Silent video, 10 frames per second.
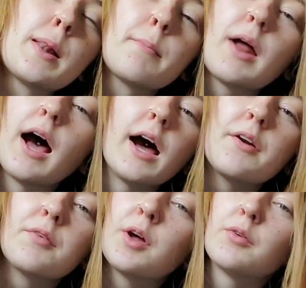But I
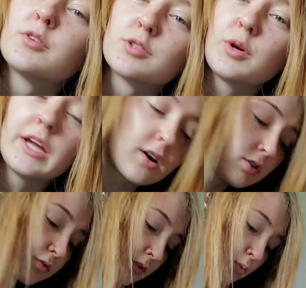don't know. There's ink all
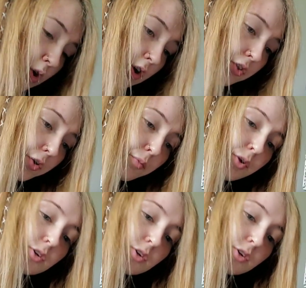over the wall, though.